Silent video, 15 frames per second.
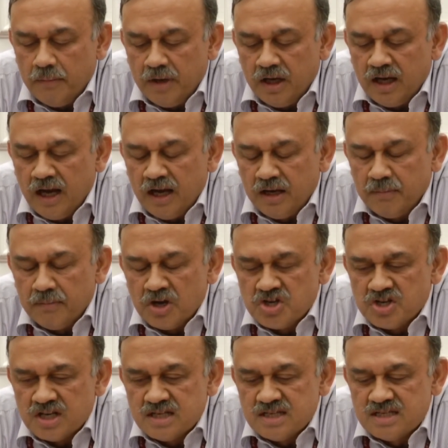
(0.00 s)
mitigating
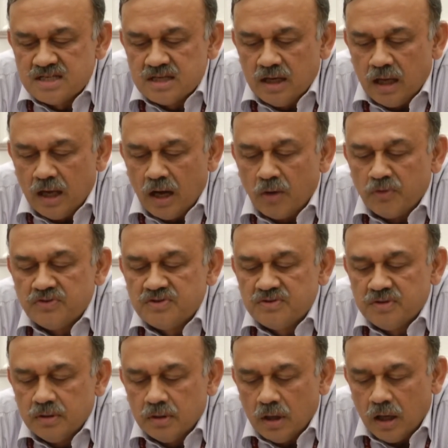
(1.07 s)
measures
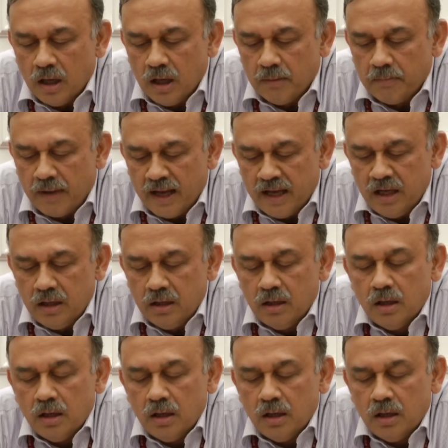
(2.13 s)
announced by